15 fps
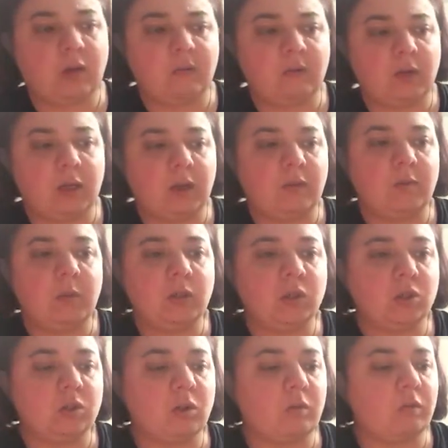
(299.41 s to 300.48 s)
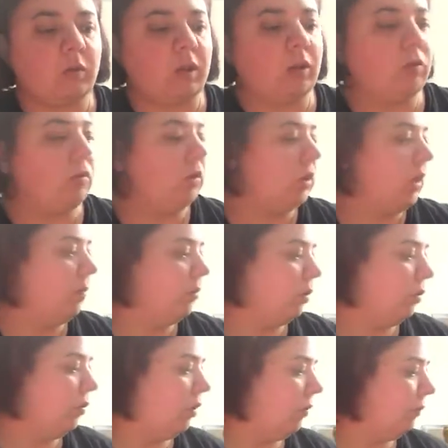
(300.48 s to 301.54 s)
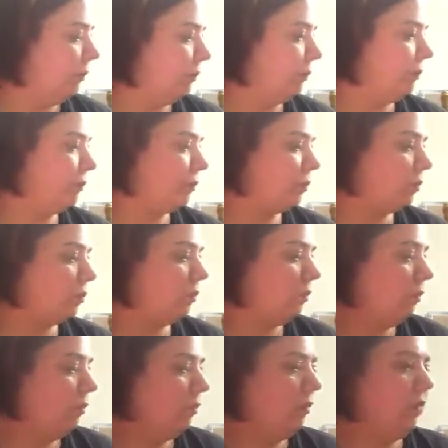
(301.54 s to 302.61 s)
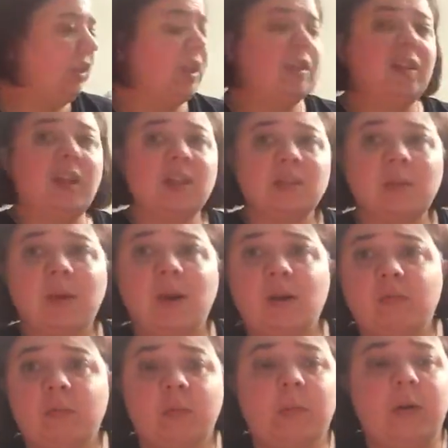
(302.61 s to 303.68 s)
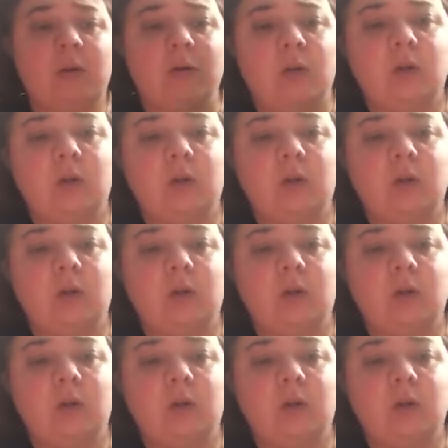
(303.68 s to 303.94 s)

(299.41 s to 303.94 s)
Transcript: I feel like I've mentioned sulfur like 3 times in a row. And that is my Hotfoot powder.